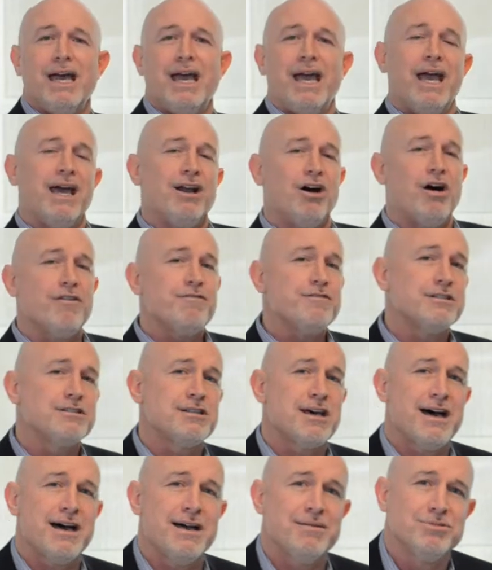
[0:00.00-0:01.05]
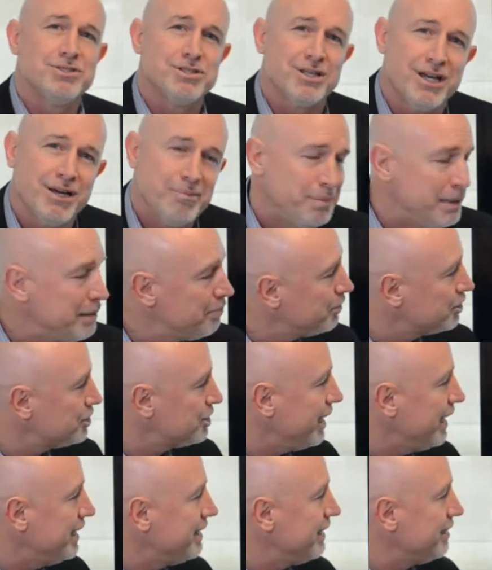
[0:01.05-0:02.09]
And oftentimes people
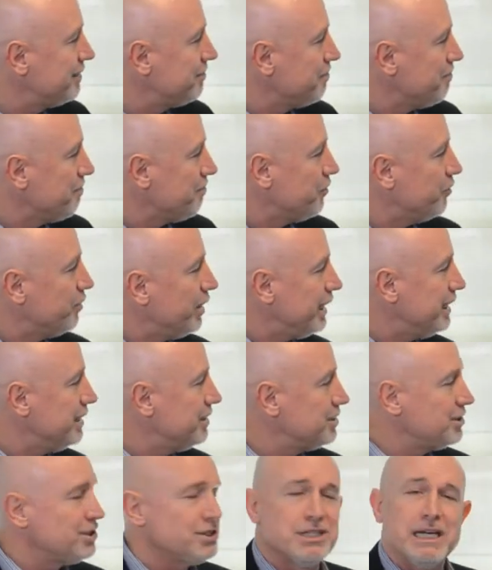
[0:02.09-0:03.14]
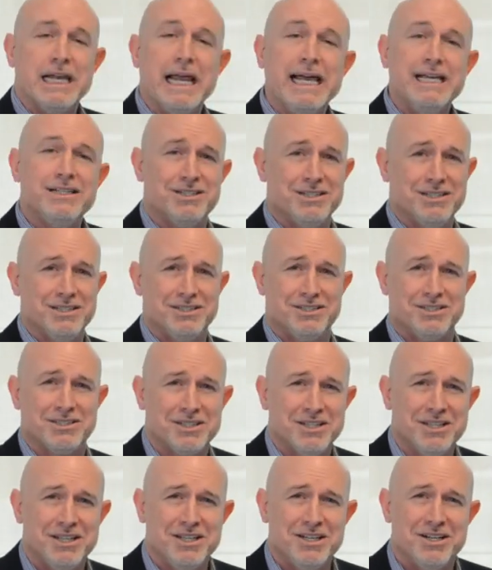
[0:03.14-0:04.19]
say that really this is laziness
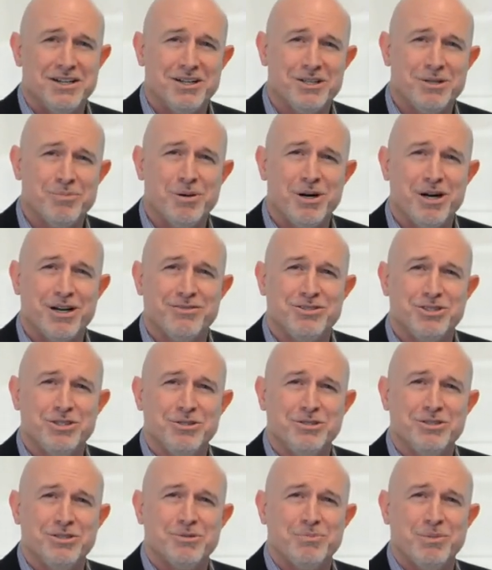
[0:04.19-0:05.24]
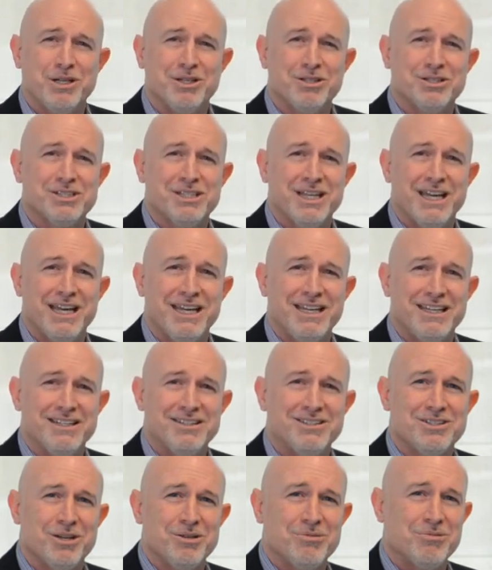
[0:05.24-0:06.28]
on the part of students because they
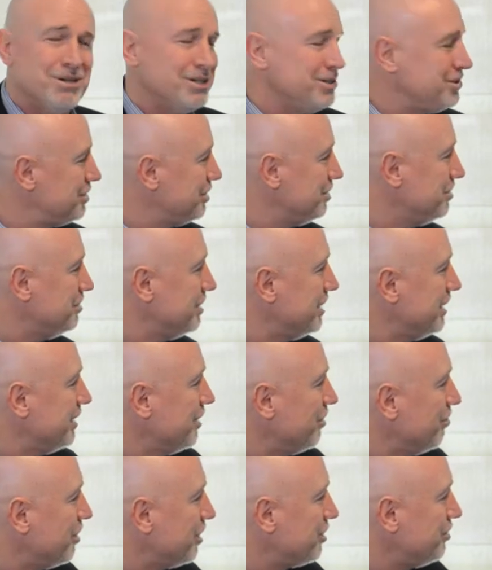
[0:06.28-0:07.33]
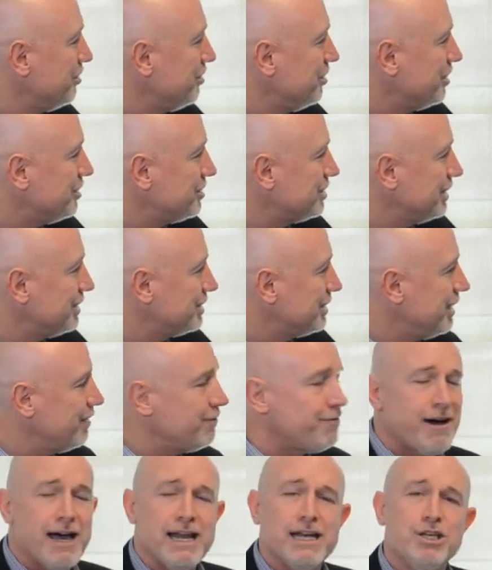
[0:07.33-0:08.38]
don't want to work through those things. And then
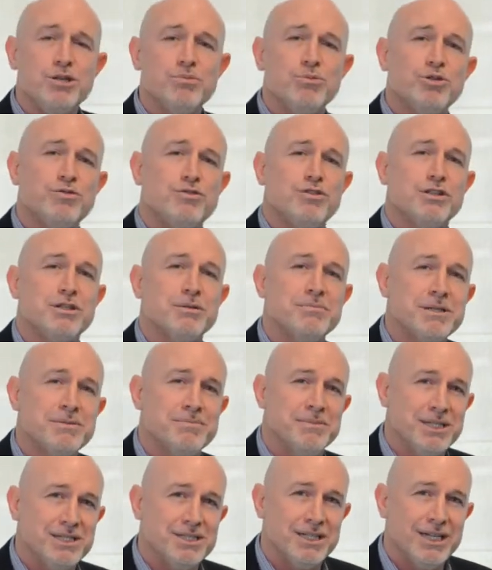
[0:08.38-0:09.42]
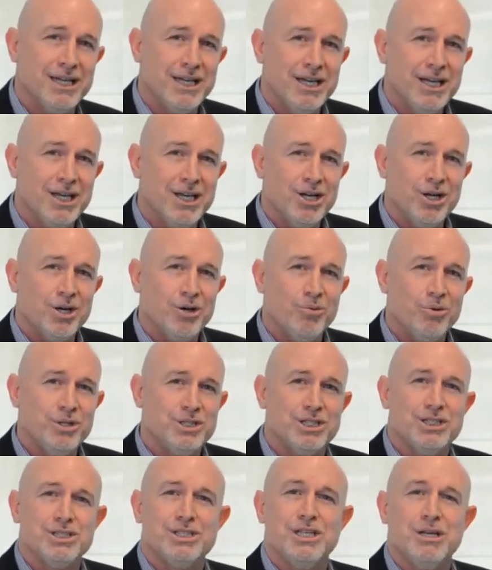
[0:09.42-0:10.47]
finally you move to commitment,
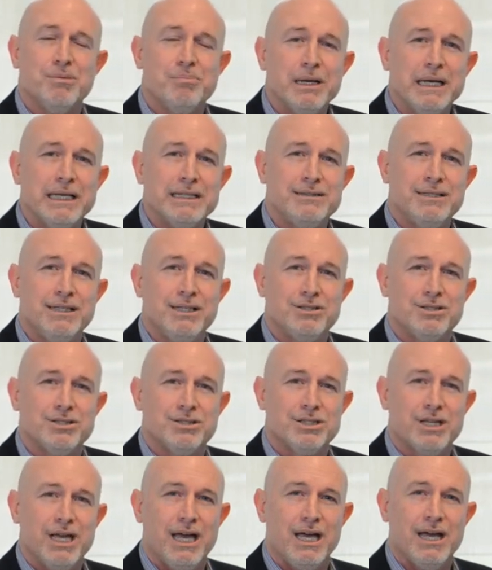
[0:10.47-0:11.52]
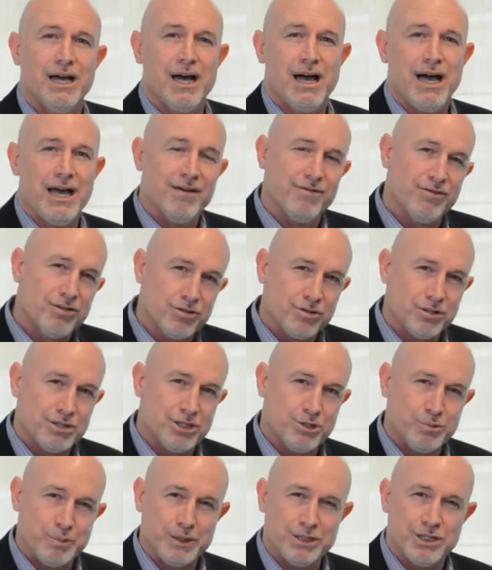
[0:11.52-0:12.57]
which is the ability to say, I have thought
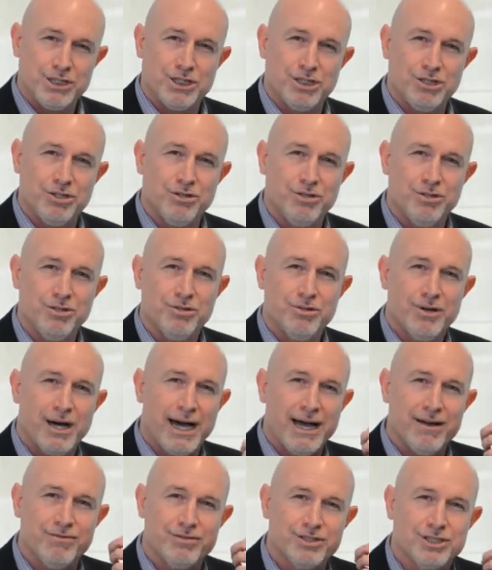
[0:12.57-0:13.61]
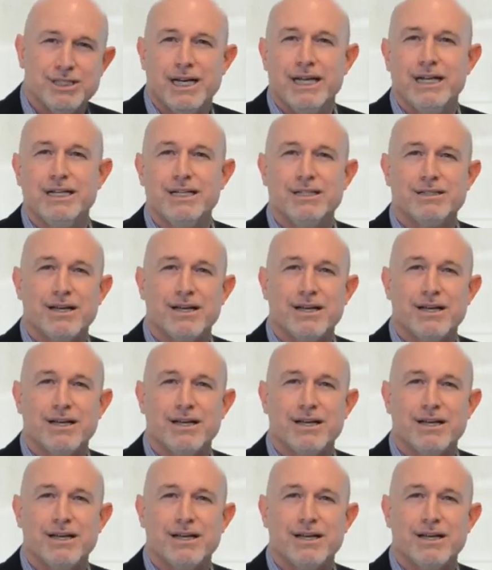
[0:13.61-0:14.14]
this position through, I've studied it,